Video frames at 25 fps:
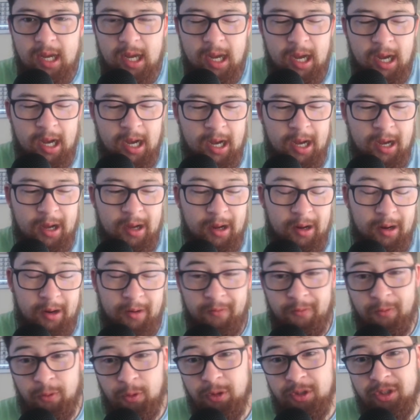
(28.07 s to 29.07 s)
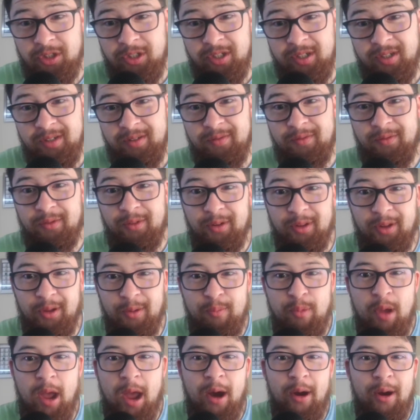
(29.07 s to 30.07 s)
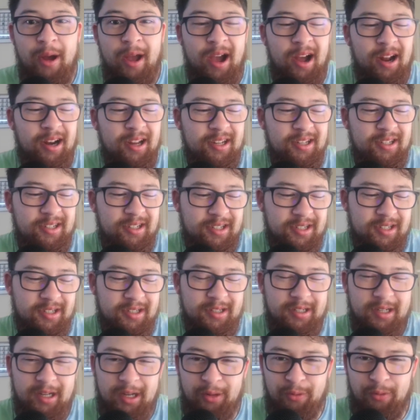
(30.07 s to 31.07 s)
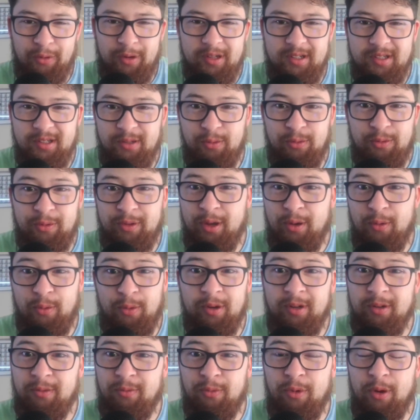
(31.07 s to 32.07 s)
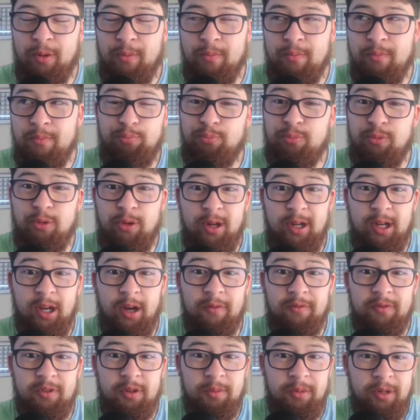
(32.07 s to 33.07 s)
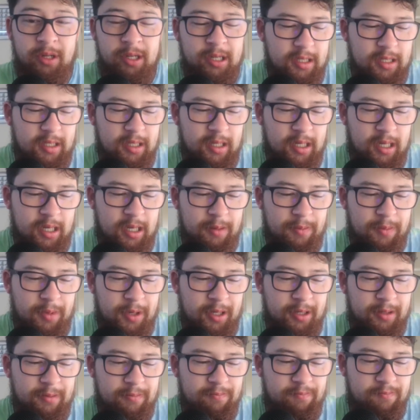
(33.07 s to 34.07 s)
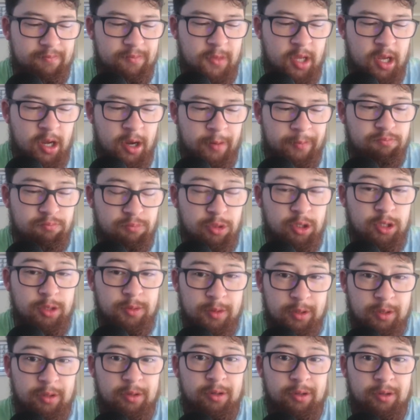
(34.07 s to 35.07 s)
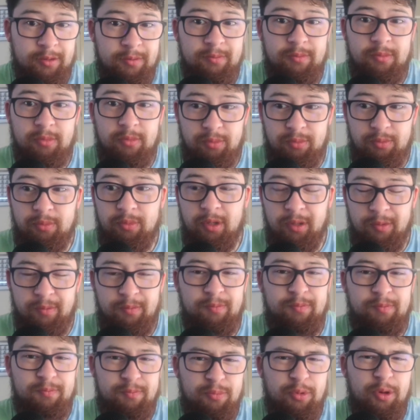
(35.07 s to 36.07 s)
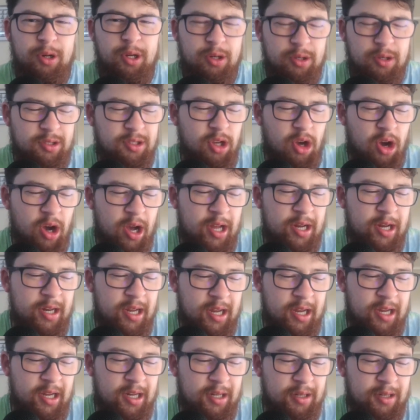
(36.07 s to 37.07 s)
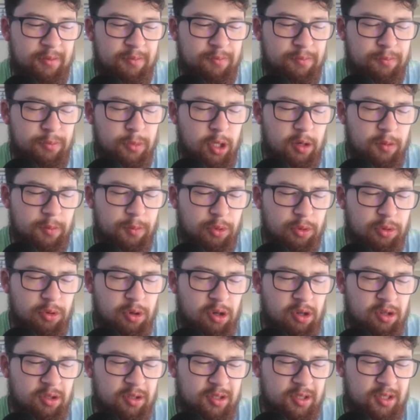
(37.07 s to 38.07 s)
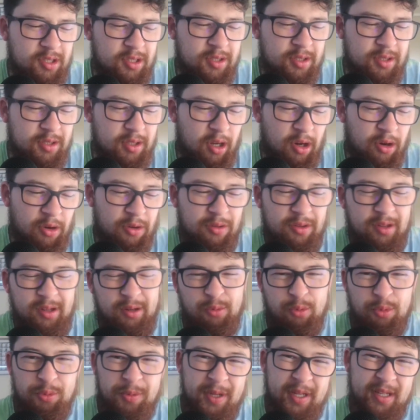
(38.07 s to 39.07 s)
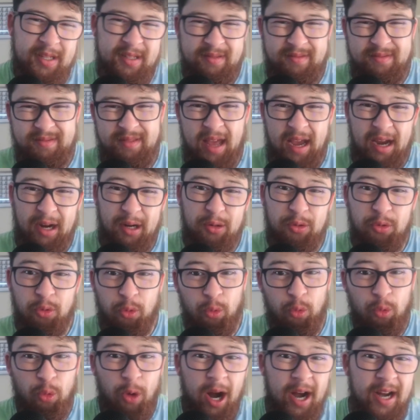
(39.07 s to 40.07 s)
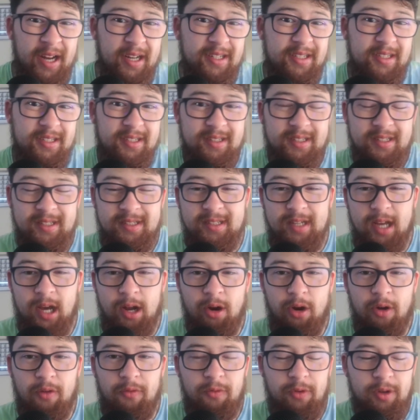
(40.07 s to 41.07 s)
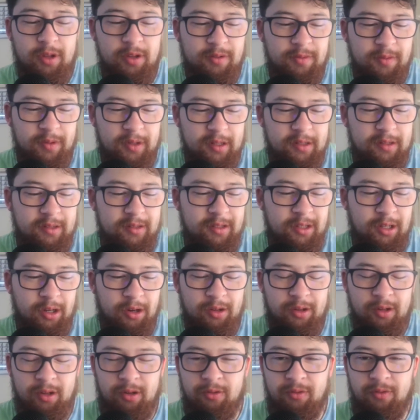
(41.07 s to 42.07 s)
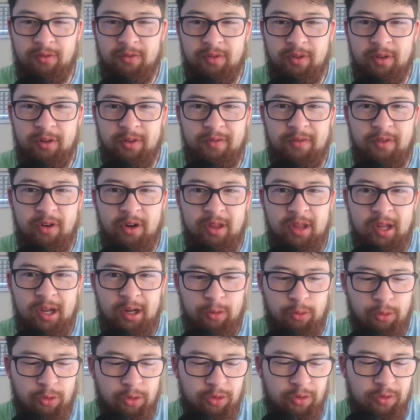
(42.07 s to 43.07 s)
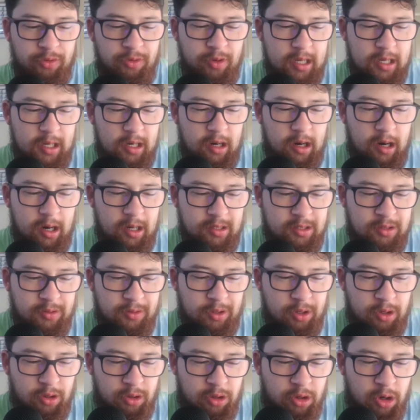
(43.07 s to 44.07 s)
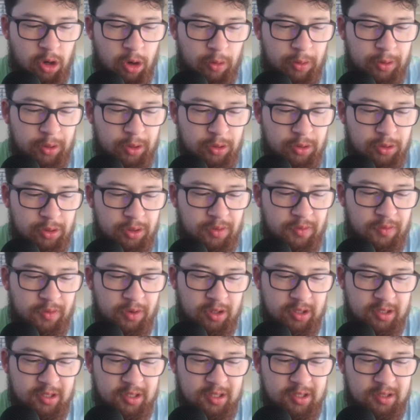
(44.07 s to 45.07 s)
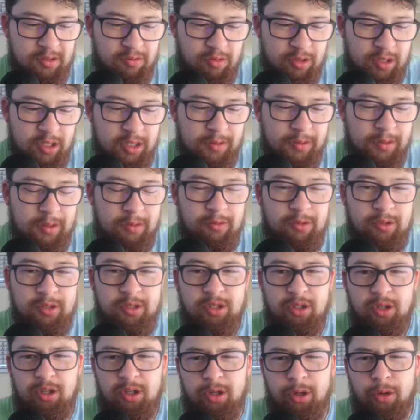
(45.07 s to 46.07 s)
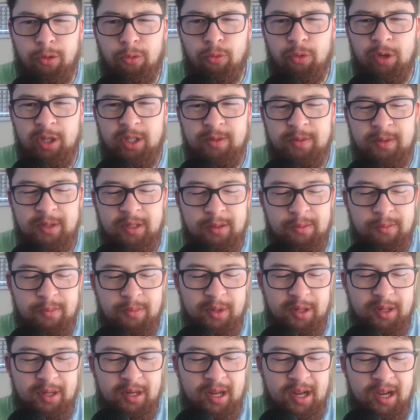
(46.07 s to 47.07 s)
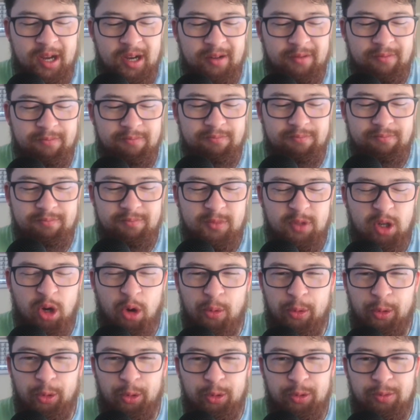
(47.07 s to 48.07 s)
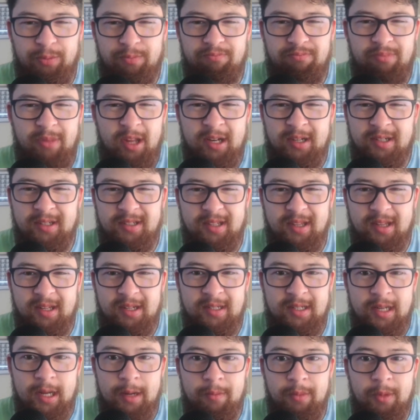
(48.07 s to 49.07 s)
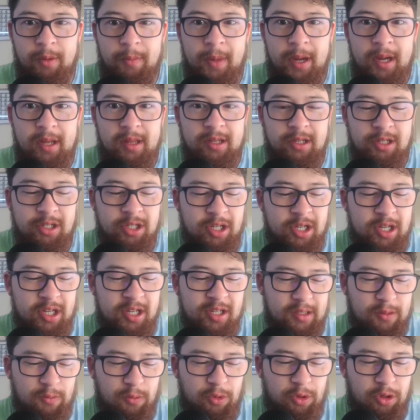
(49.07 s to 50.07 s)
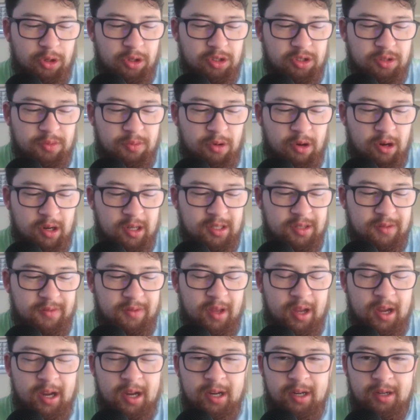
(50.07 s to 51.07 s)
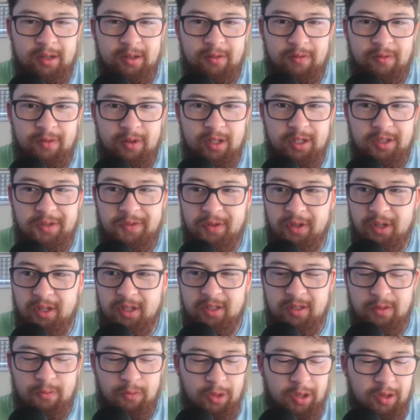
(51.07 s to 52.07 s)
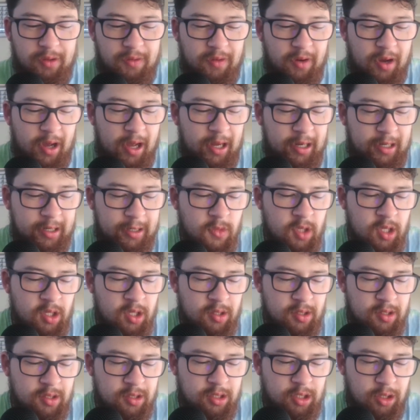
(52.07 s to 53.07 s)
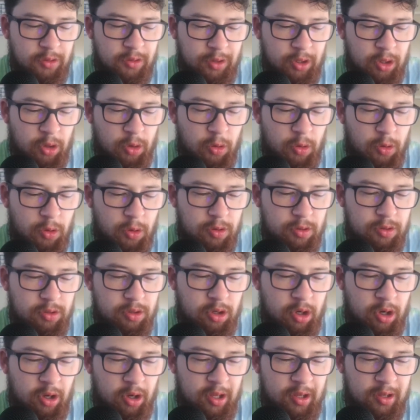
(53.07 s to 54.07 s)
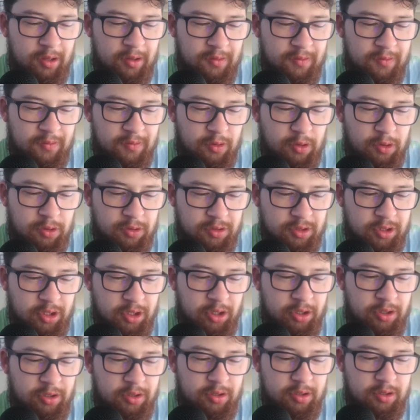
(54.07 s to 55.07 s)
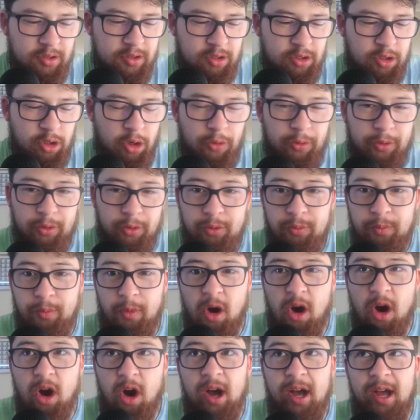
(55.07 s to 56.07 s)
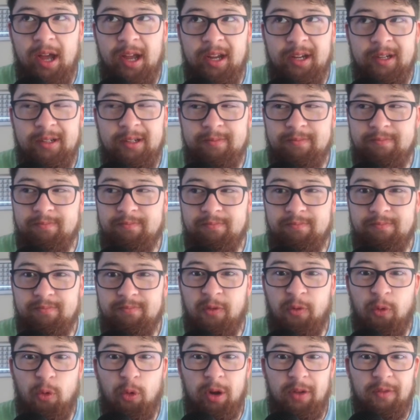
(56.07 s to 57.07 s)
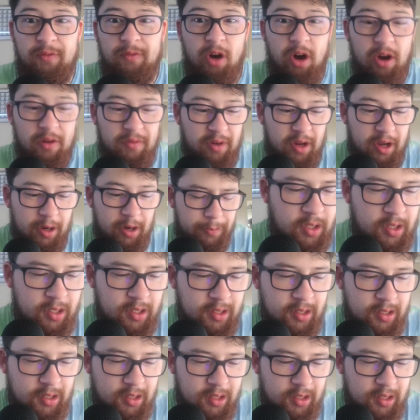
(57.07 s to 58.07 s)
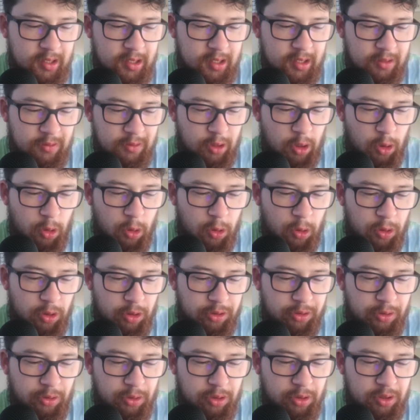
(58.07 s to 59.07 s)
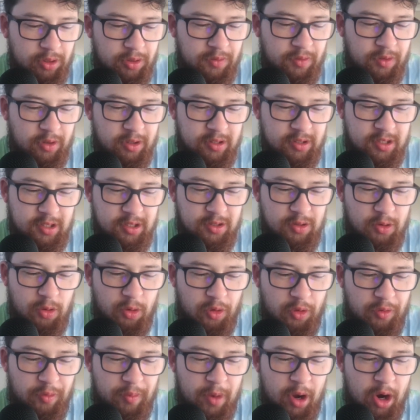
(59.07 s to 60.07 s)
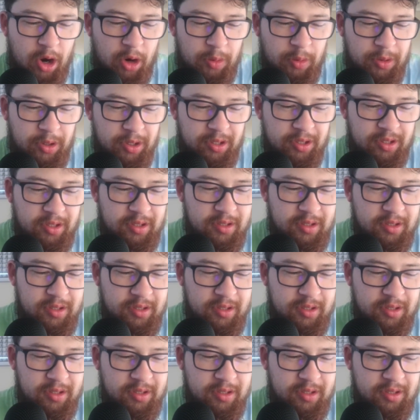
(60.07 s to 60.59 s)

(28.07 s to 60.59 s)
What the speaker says: Unfortunate for the power outage. Otherwise, they would have won pretty comfortably. But yeah, Brisbane are a pretty good side, and Bulldogs I don't think will be that great to start off with, but you know they'll find their groove. All right, so we got Collingwood versus Richmond. Was going to go Richmond, but now Collingwood, they're just the team to beat this year. Would not surprise if they finish first and win the flag. So we got also Collingwood by 45 now. We got Hawthorn versus North Melbourne.